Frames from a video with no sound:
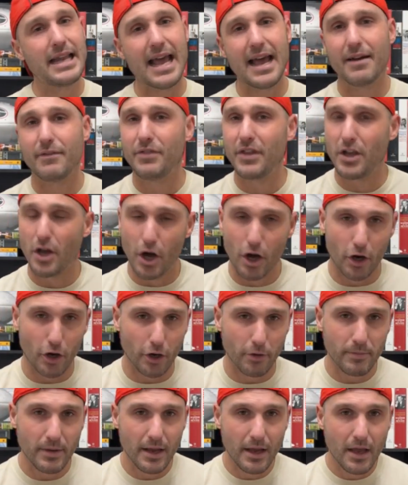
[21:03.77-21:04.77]
have the
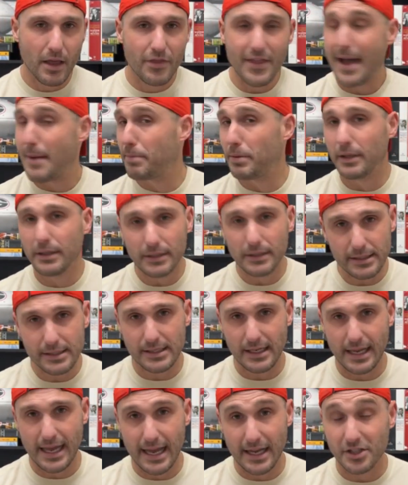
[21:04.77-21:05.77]
arm that
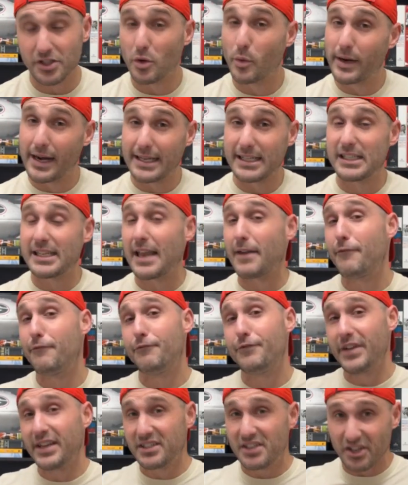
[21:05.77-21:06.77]
Puglisi has. So when I say
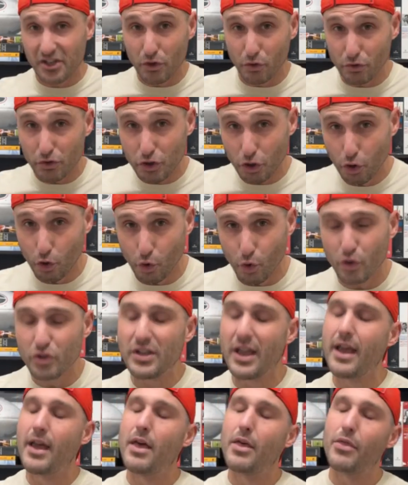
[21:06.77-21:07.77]
physical tools,
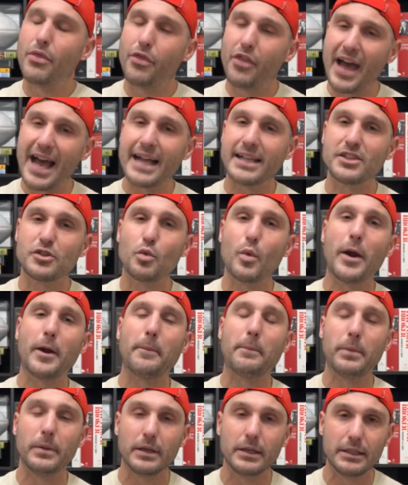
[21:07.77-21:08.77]
that's where
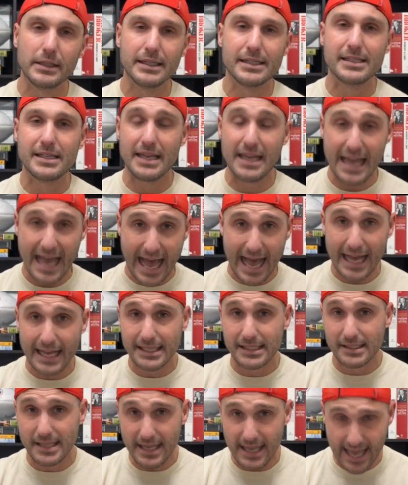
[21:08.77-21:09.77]
Puglisi
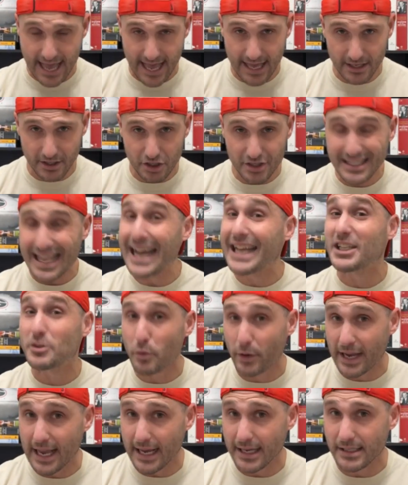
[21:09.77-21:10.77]
has the edge. That's where
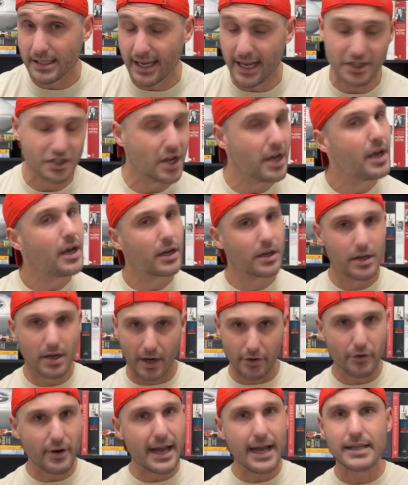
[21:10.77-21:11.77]
he has the edge.
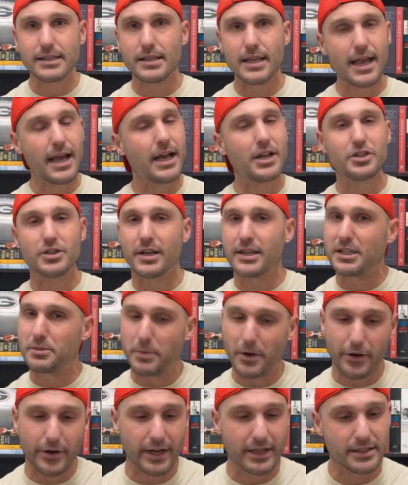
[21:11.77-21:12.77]
Gunner has the edge in
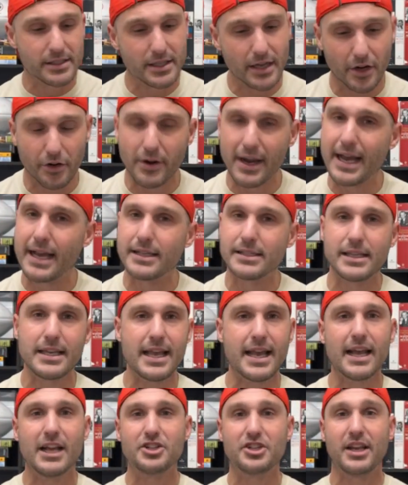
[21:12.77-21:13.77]
experience. Gunner has the
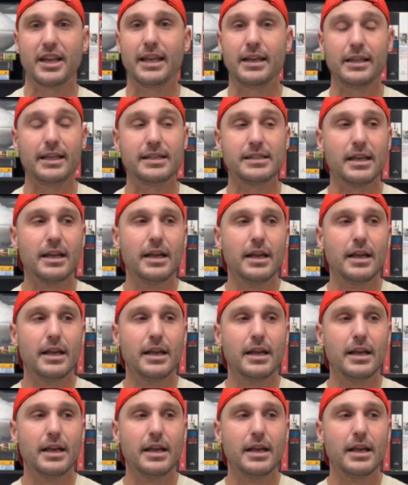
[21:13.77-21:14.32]
edge in at least